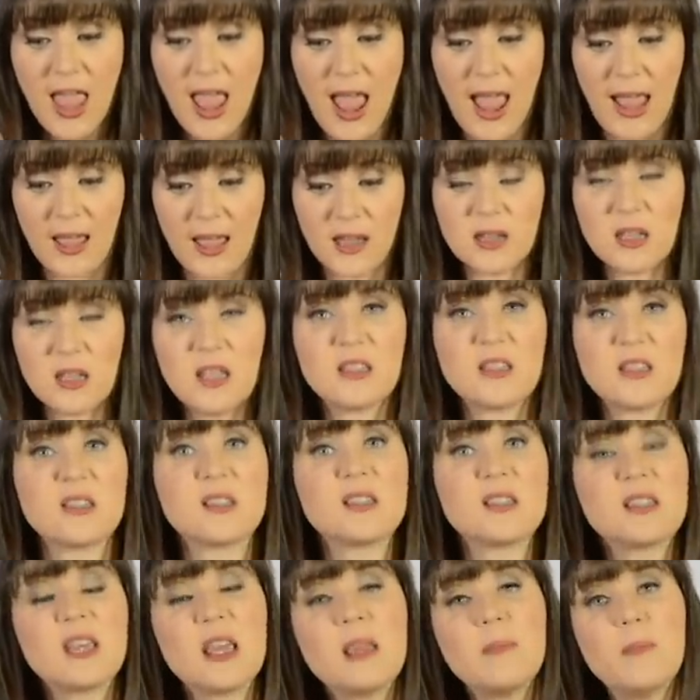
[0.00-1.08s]
and it's a
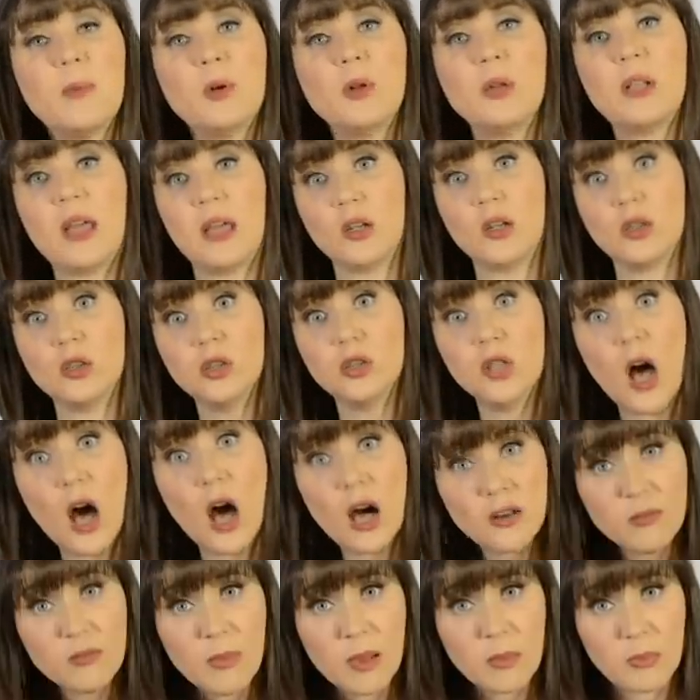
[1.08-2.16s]
staple in a
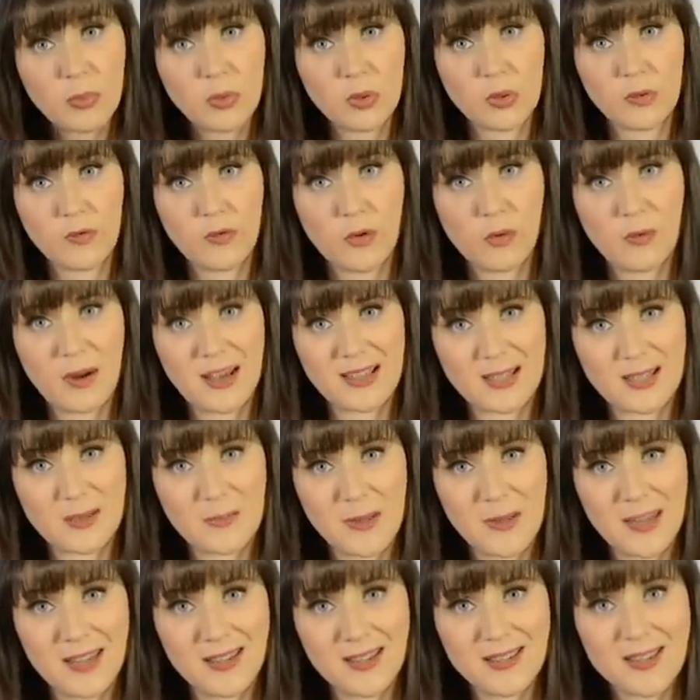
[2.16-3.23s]
lot of my beautiful
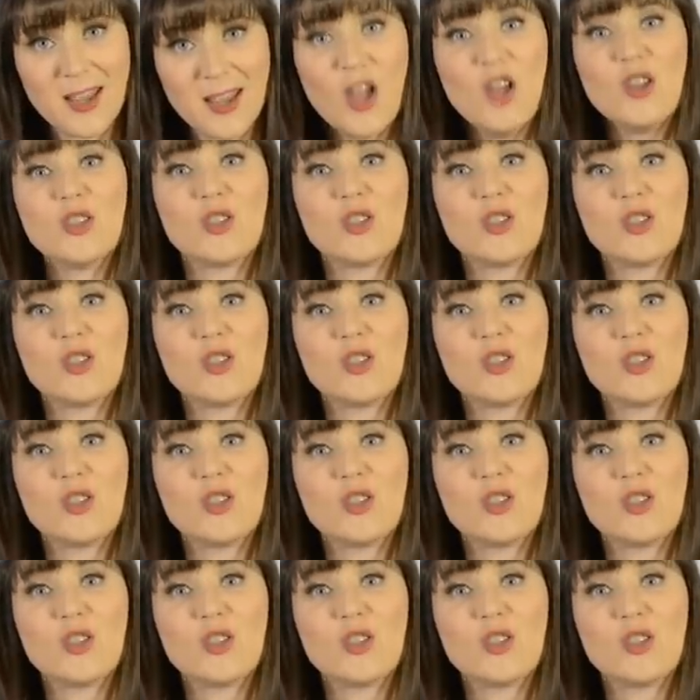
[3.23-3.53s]
recipes.